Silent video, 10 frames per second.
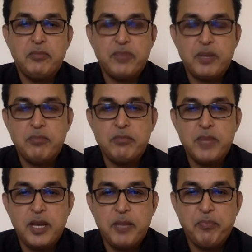from
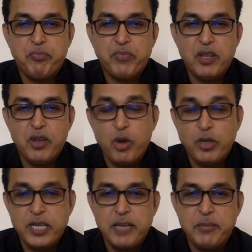a long
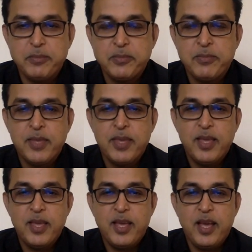time,
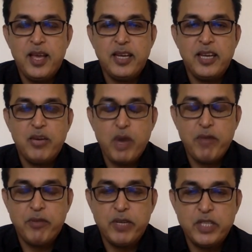and now
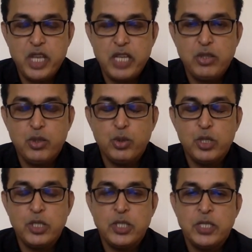I've got a chance to do
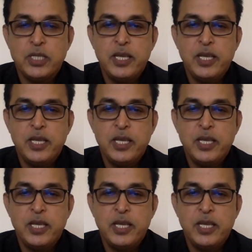this.